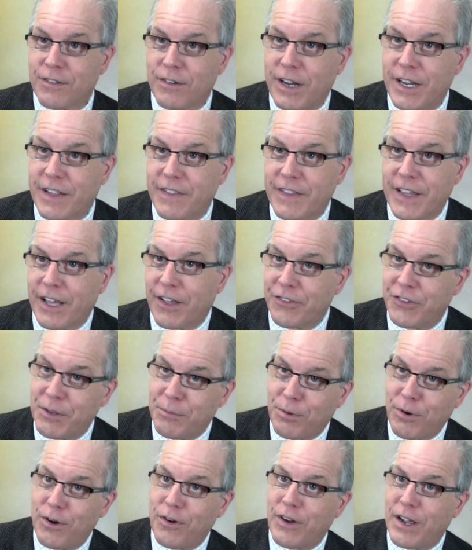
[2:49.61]
running the
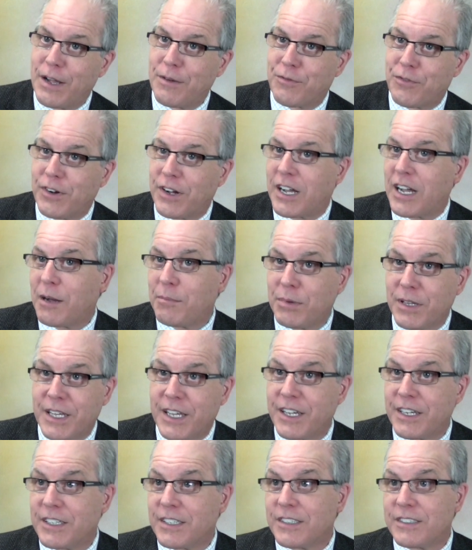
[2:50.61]
ELSI program for a couple
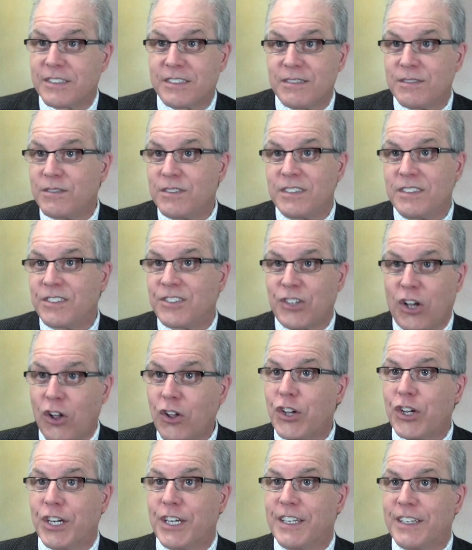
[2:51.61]
of years. It's
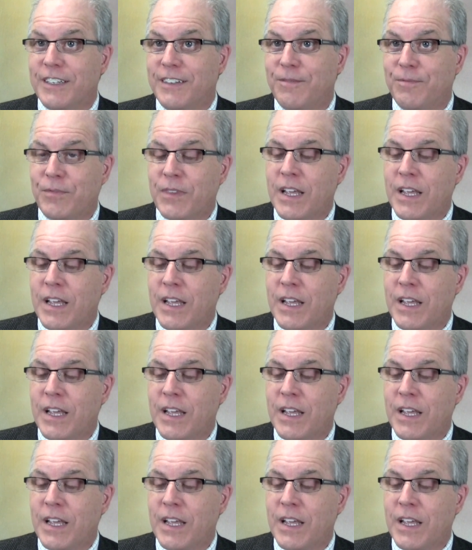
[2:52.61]
all good.